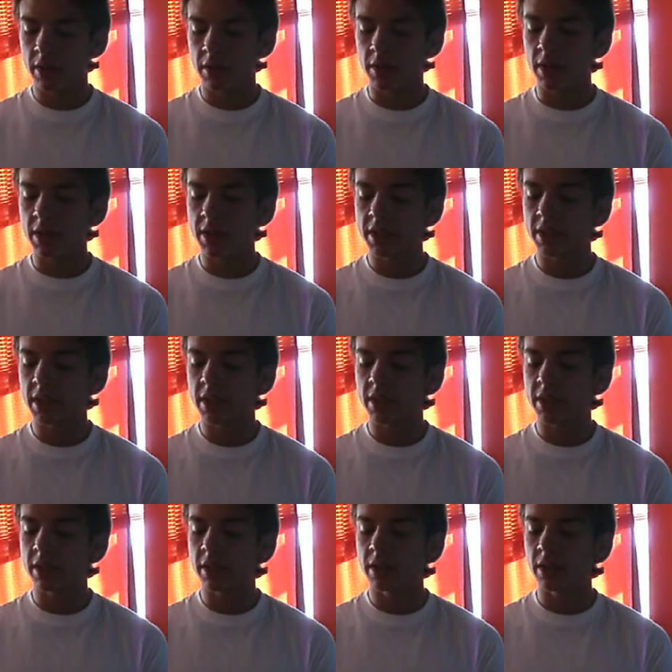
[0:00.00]
Thus,
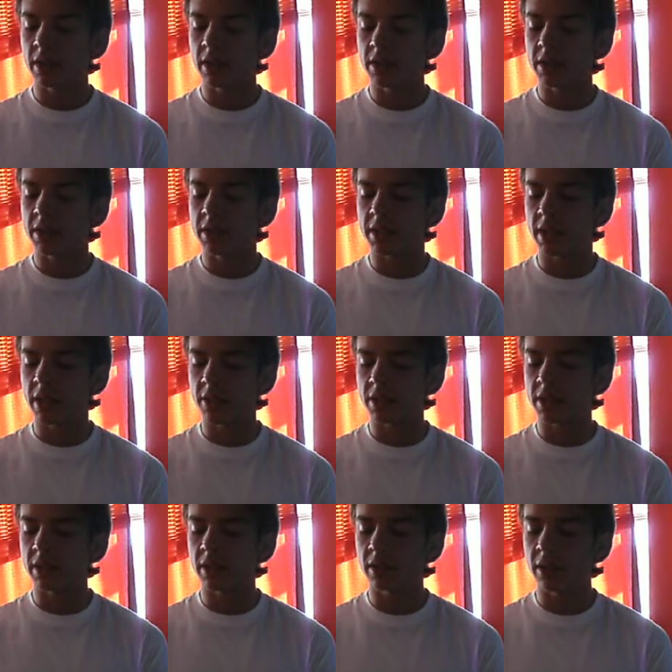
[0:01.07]
insulin causes cells
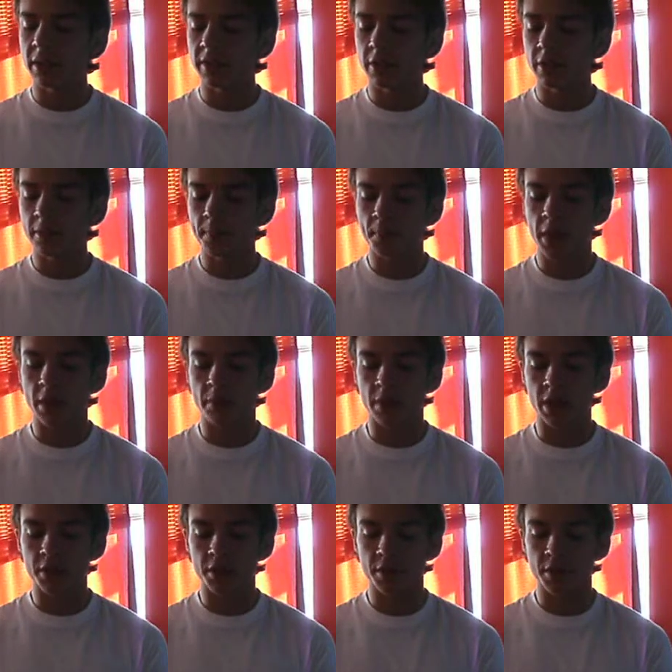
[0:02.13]
in the liver,
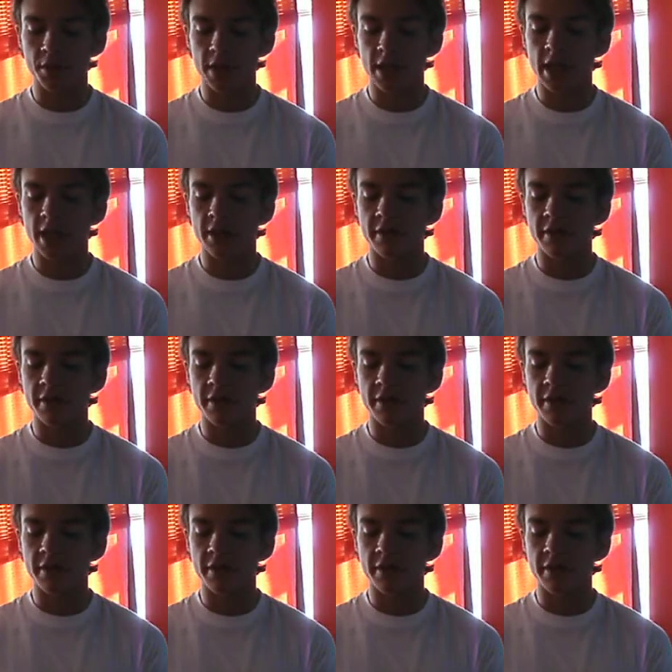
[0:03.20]
muscles, and